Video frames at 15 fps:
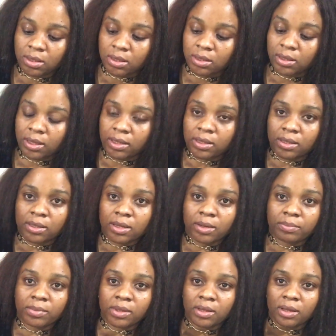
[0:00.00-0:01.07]
like it
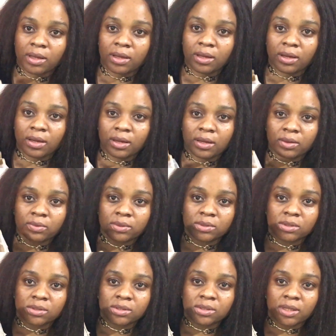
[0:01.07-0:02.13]
came here, and I was
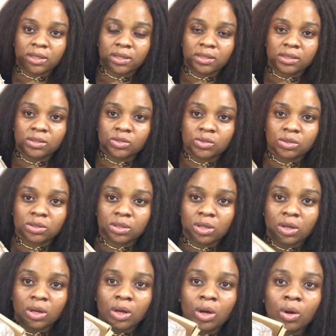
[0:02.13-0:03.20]
just taking it
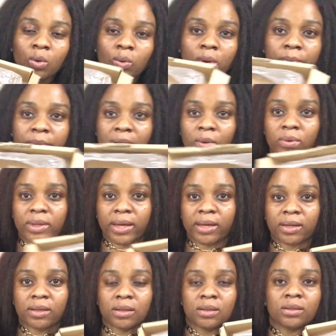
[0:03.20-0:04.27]
one by one,
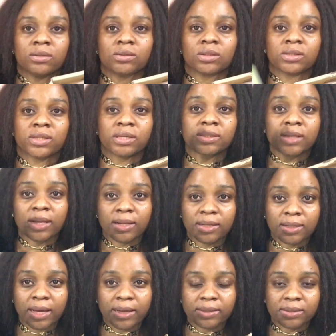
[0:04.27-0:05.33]
like just exactly
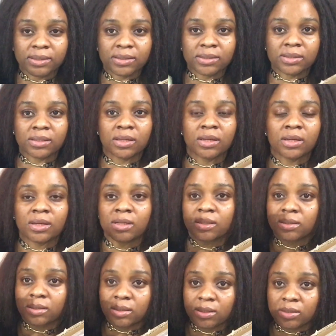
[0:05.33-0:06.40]
like this,
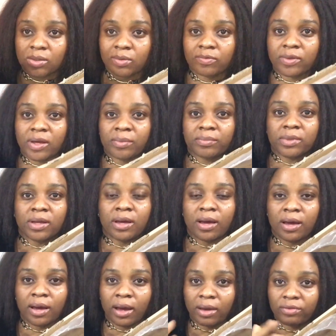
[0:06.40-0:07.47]
6 of them.
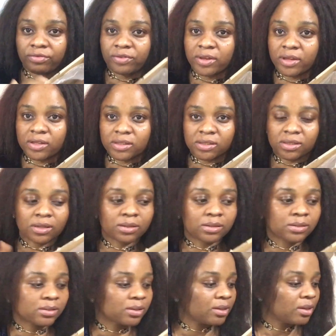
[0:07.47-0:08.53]
I finished
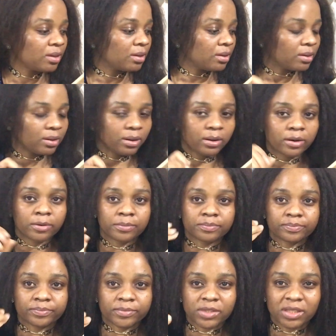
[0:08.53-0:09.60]
it.
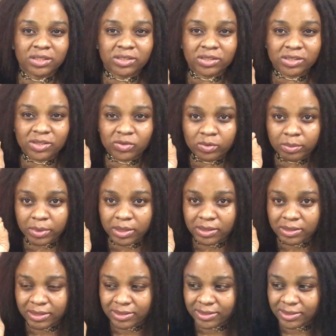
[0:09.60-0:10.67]
It just
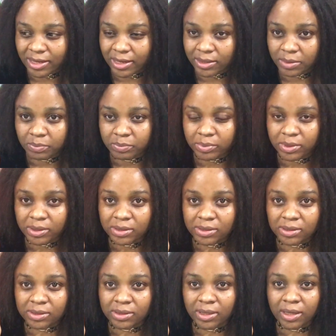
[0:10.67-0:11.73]
remaining a tiny
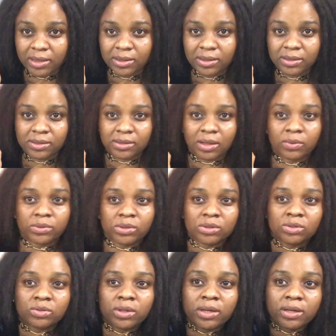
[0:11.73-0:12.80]
piece like this. I'll
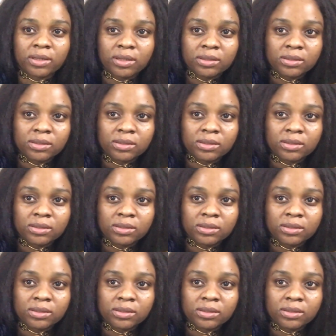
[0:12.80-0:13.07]
just try and get